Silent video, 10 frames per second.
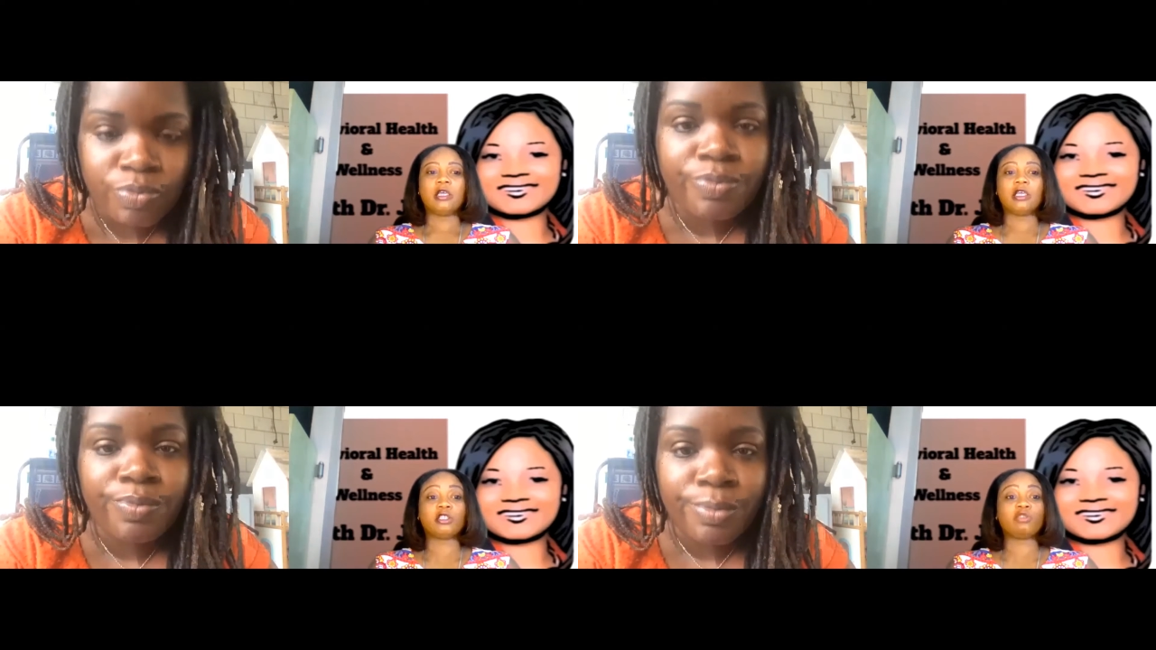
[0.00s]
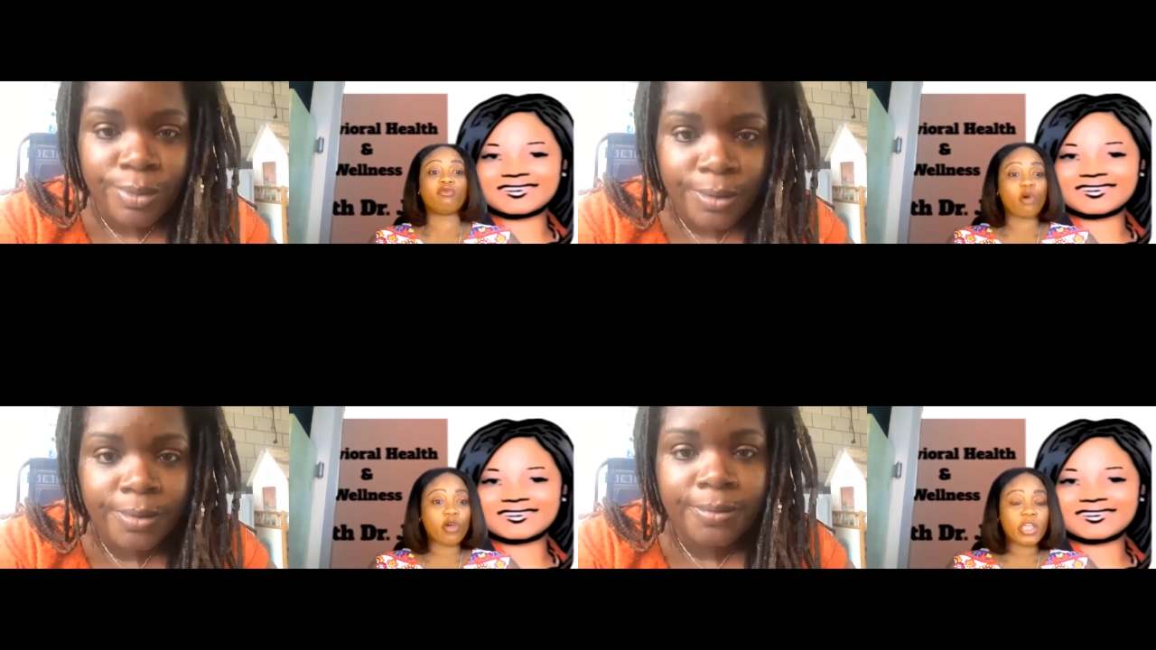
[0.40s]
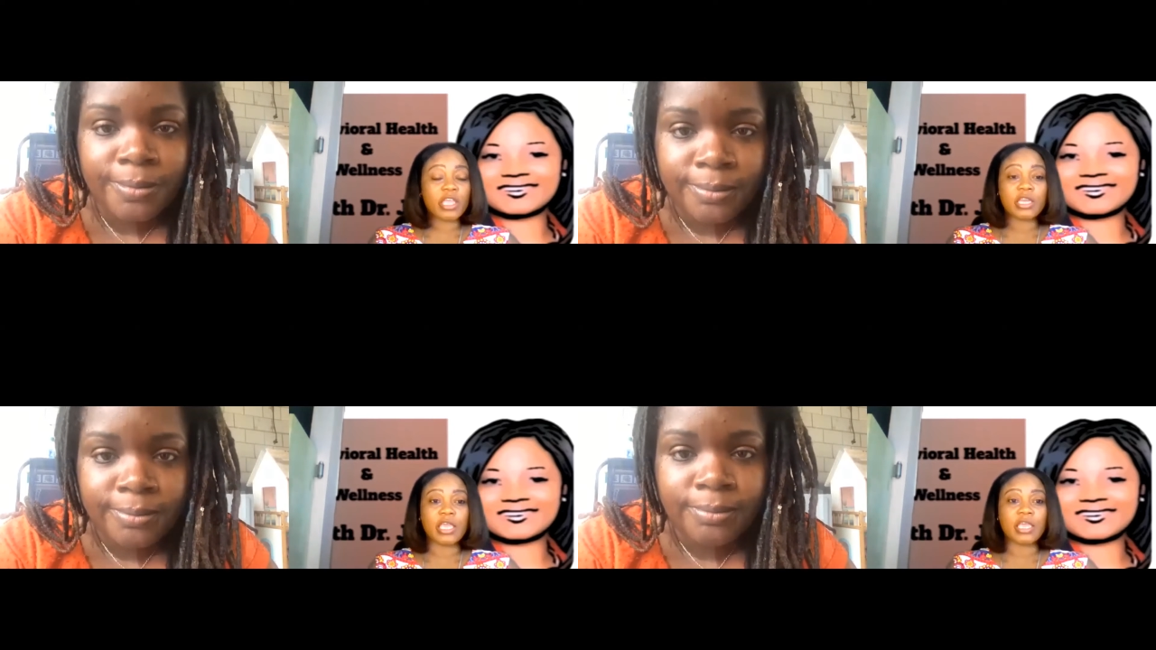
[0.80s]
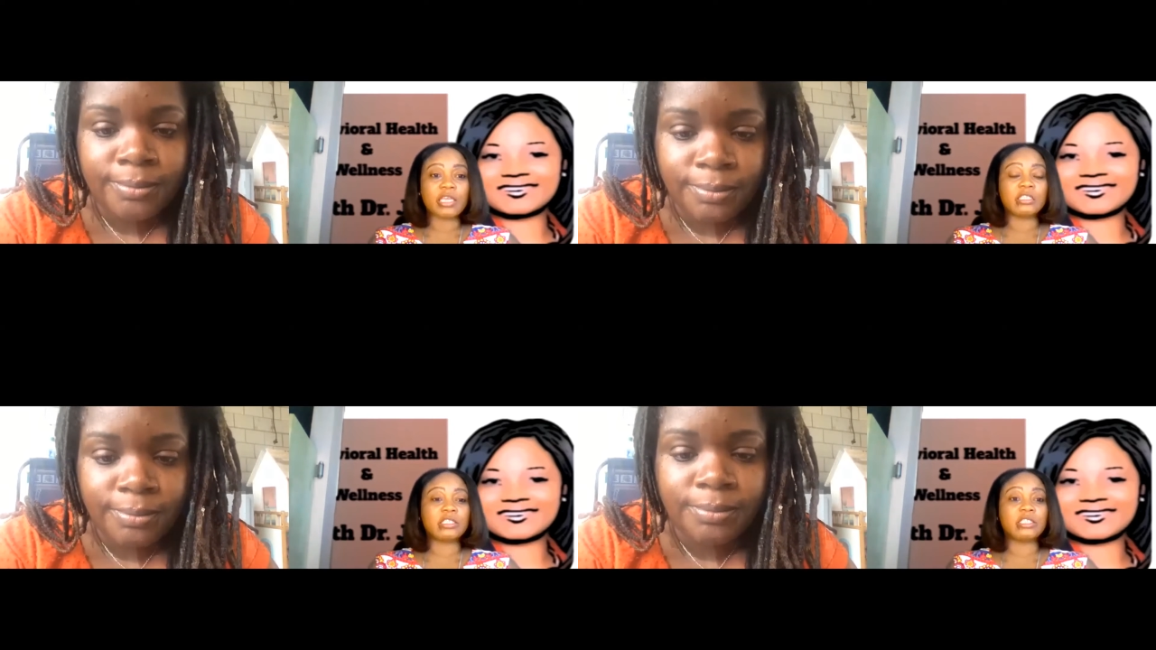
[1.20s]
Speaker 1: is growing and
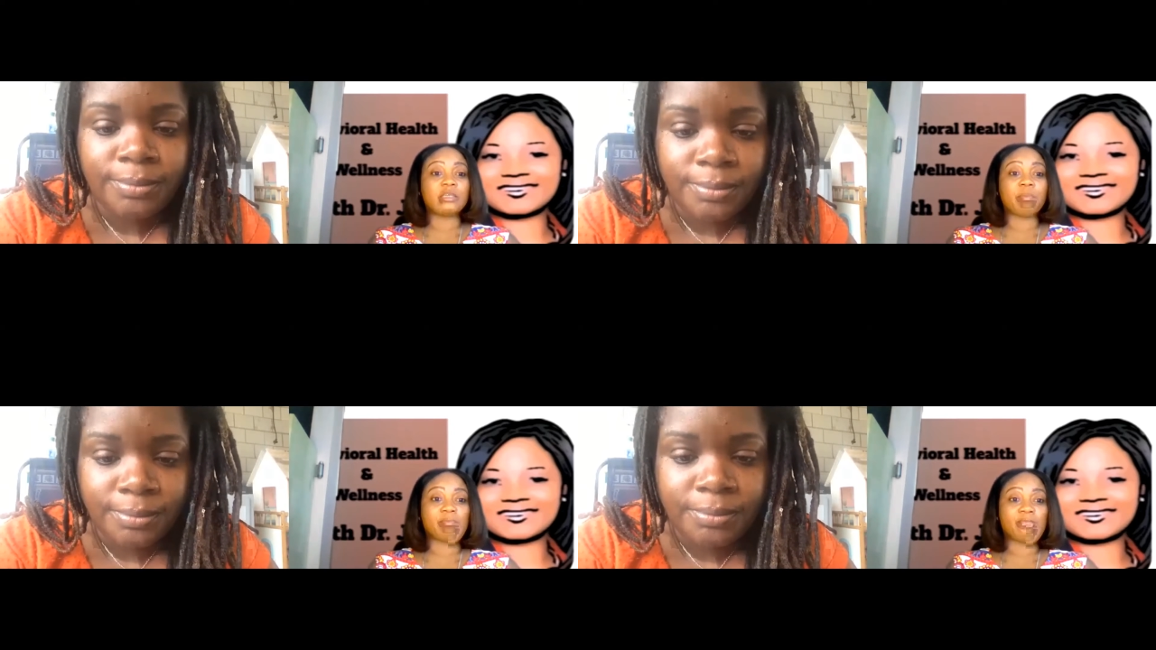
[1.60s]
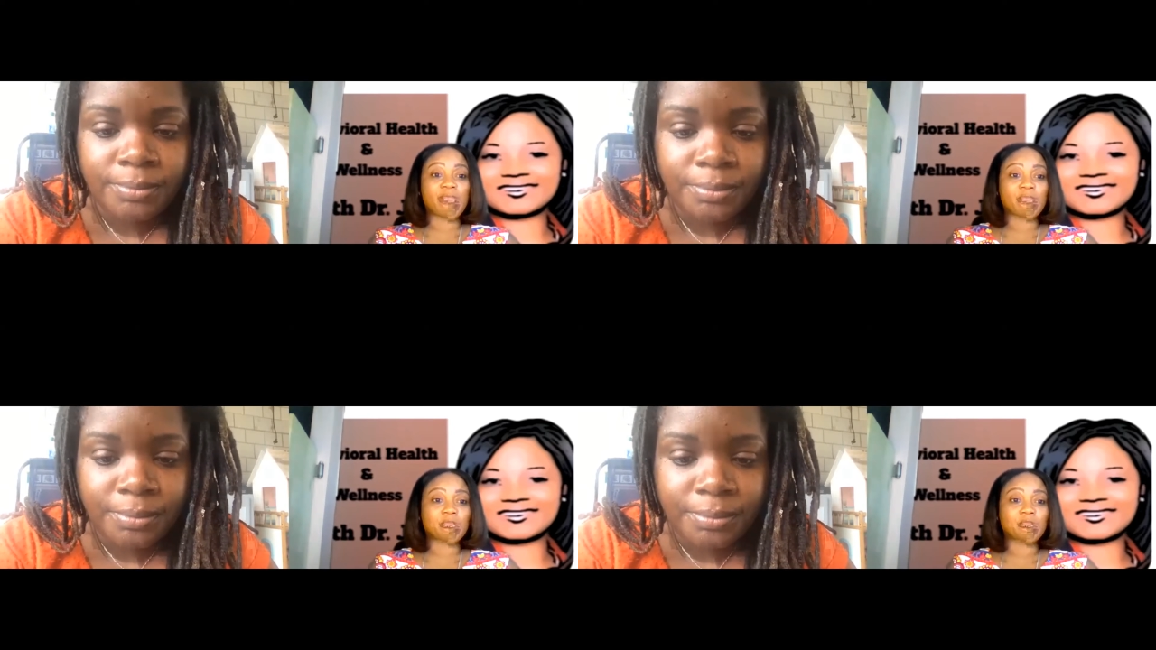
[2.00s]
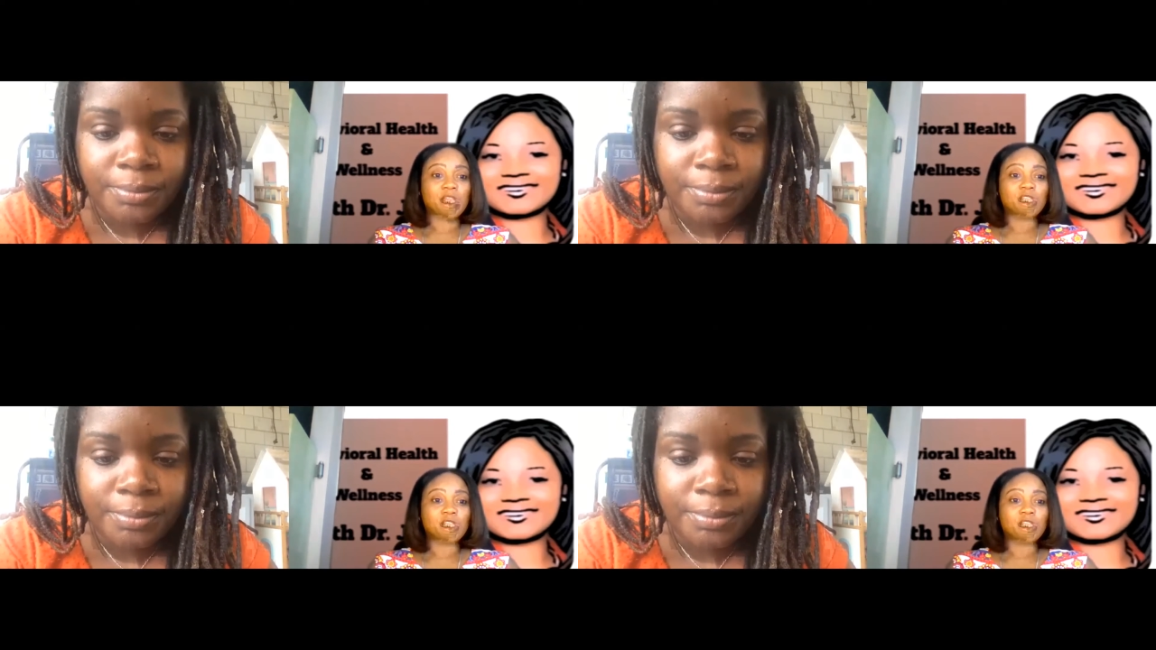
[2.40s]
it's in demand.